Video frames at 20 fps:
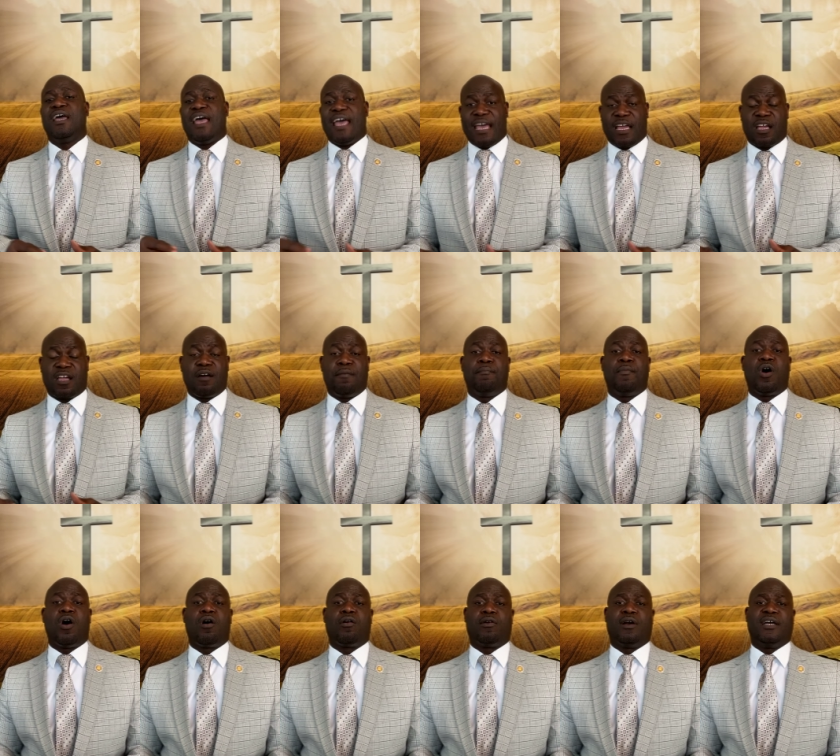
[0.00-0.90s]
and
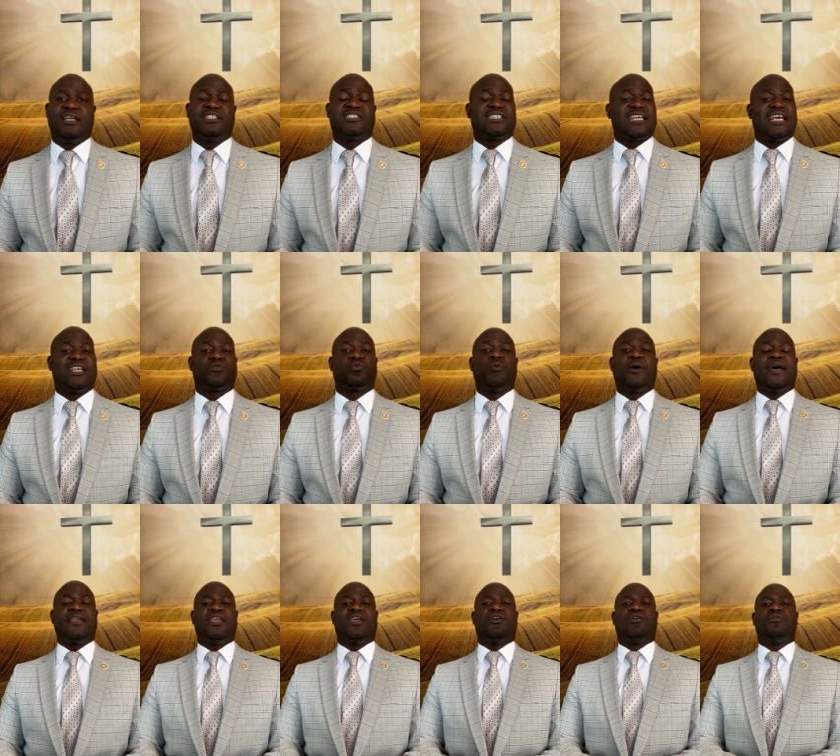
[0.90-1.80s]
Gomorrah, he says,
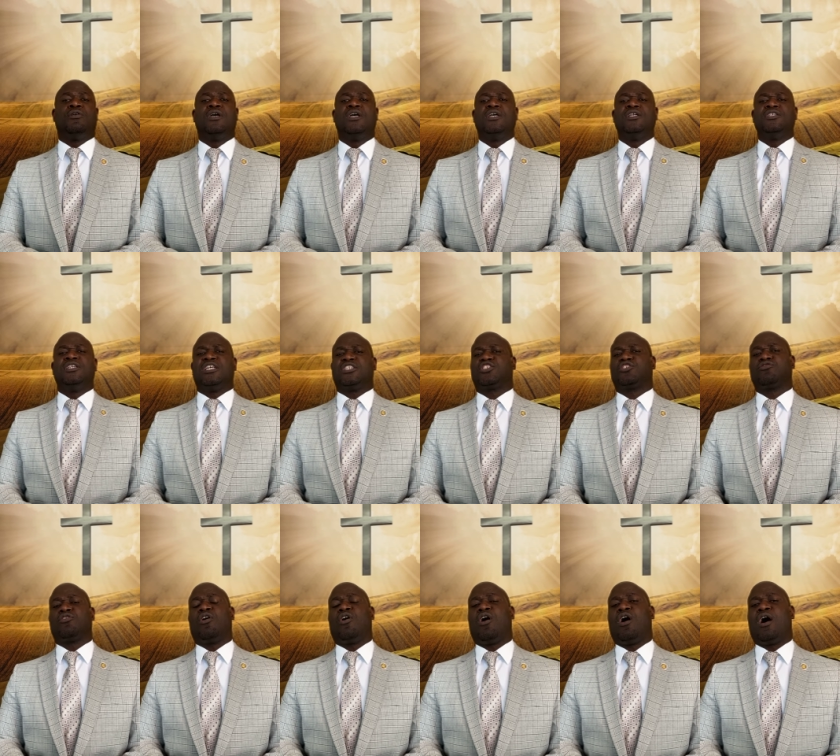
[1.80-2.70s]
Will you
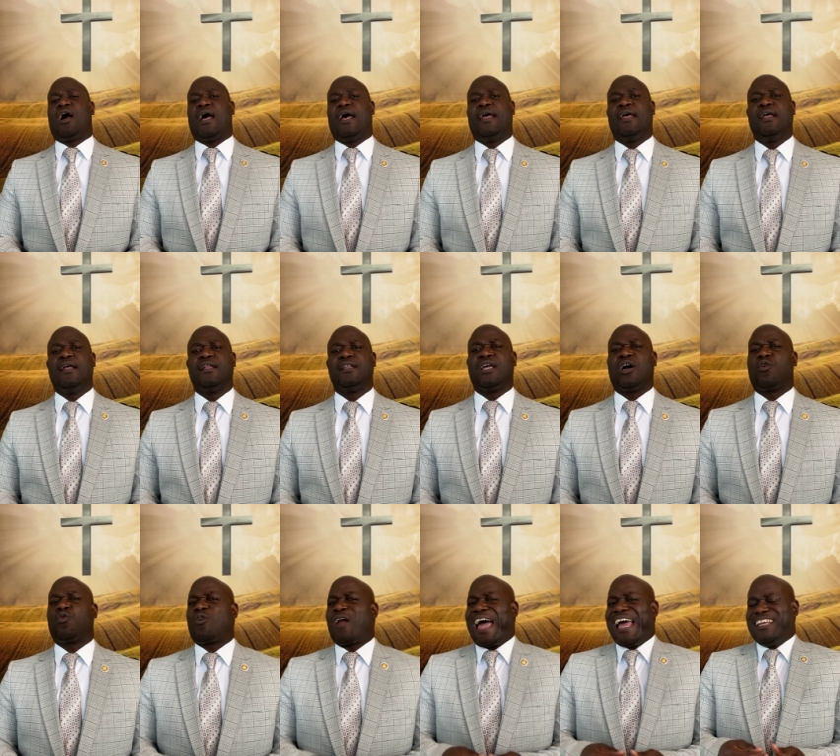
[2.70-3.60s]
destroy the
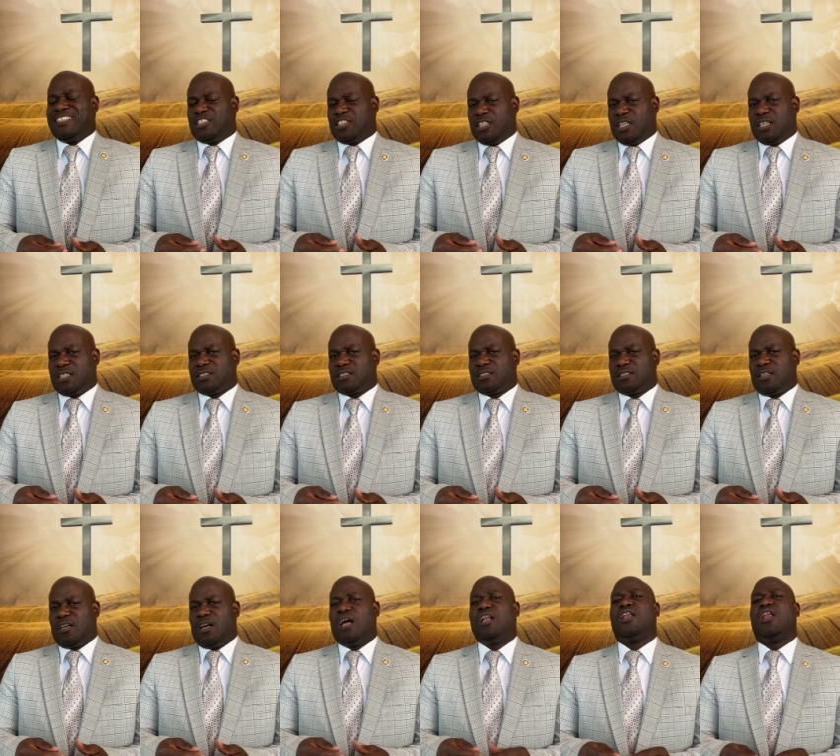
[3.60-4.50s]
righteous
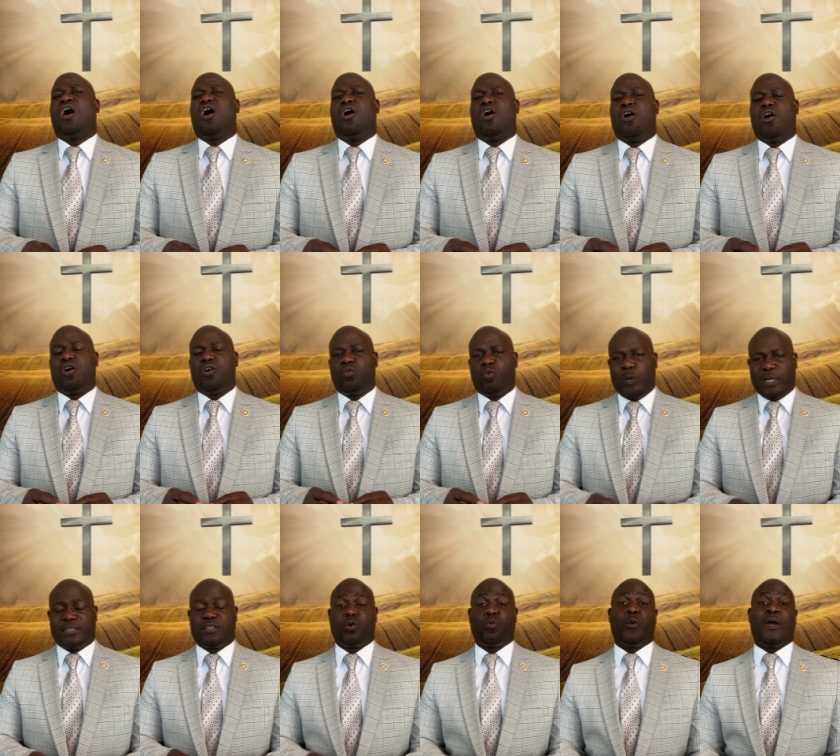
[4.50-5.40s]
along
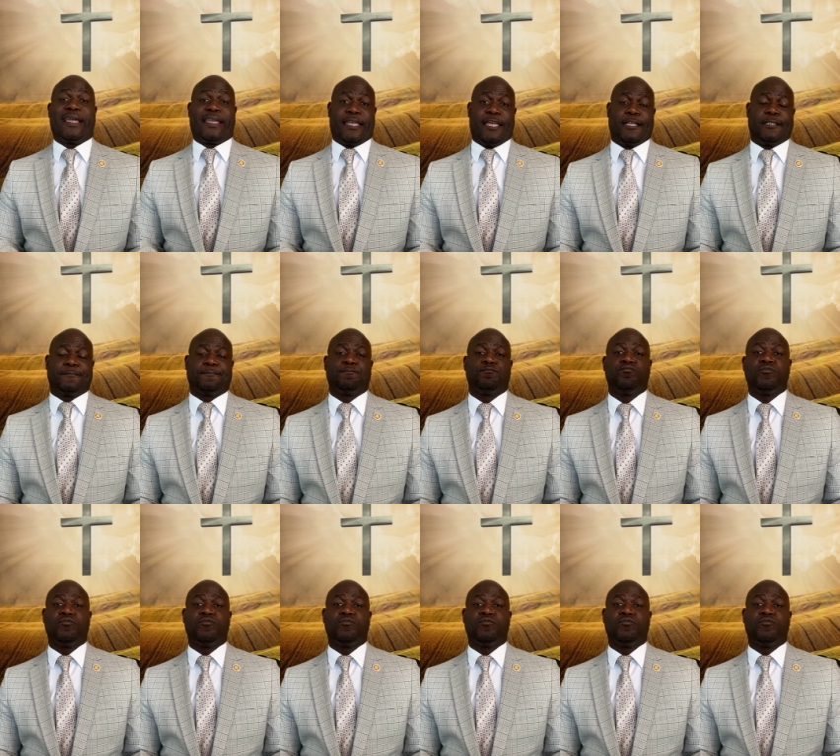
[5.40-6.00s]
with the wicked?